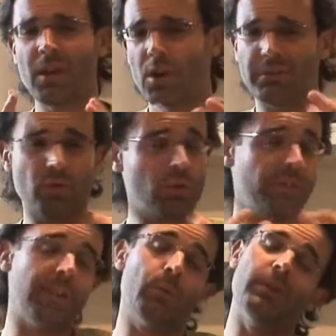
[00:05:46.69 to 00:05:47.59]
Of
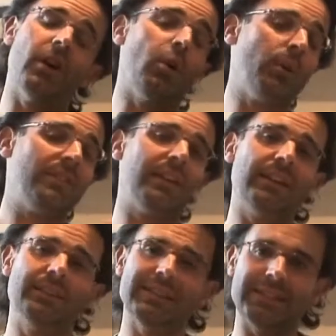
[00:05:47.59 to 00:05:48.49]
course, I would always
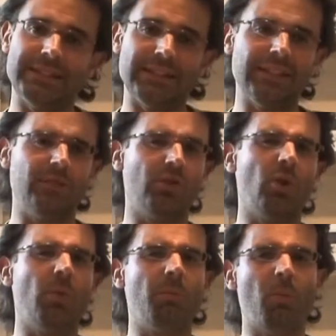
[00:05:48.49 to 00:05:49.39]
like to see,
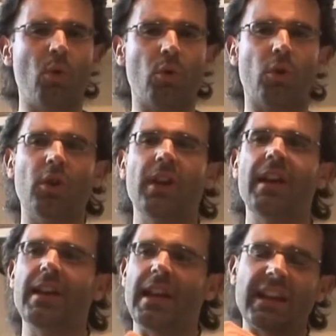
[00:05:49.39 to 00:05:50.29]
more
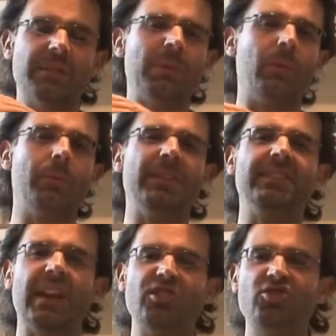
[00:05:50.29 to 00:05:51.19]

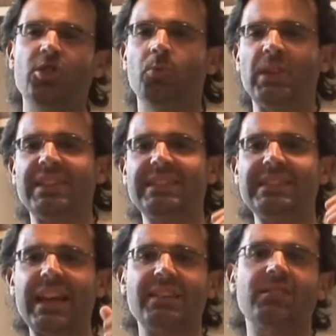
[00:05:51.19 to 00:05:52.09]
experimentation with
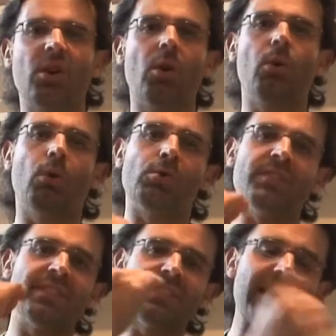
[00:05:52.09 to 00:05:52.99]
saison or
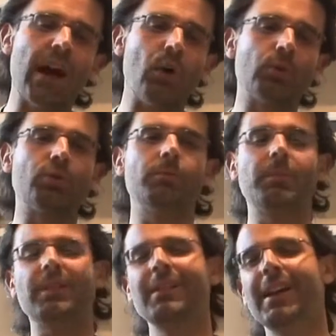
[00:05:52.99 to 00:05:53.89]
sour,
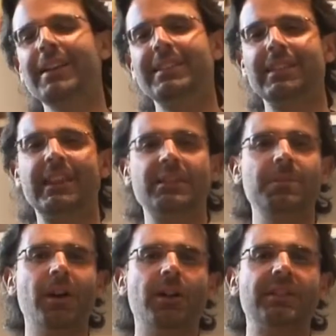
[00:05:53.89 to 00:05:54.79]
but see, let's
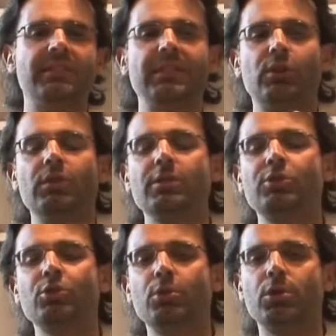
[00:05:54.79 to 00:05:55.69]
be honest, they're
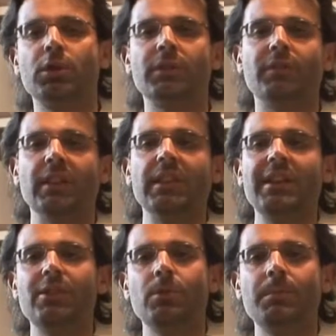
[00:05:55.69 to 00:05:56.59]
sort of a
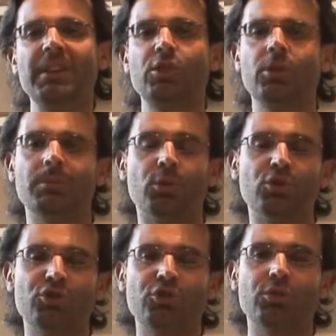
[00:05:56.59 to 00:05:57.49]
little bit
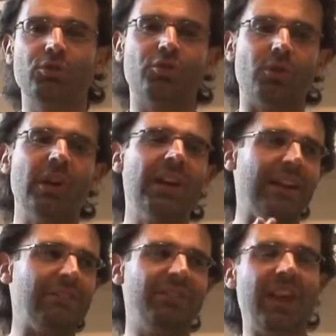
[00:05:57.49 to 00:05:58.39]
commercial, so
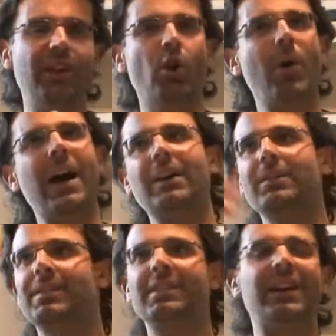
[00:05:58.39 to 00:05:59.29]
if they go
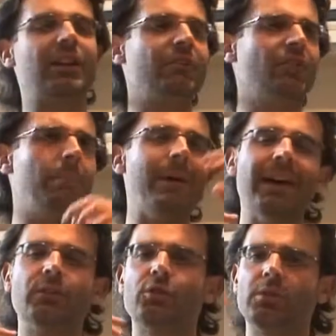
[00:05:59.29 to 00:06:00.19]
outside of the
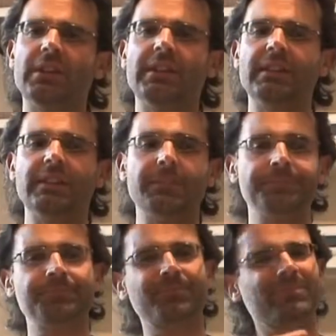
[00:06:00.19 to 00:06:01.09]
boundaries,
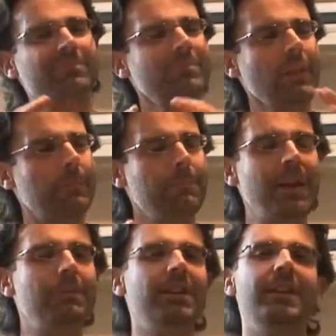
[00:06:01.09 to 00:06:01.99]

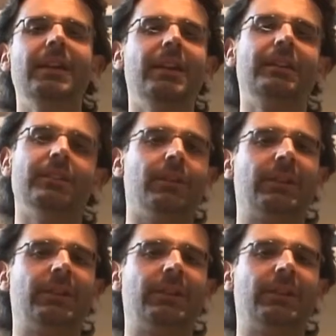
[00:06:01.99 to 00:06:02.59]
maybe the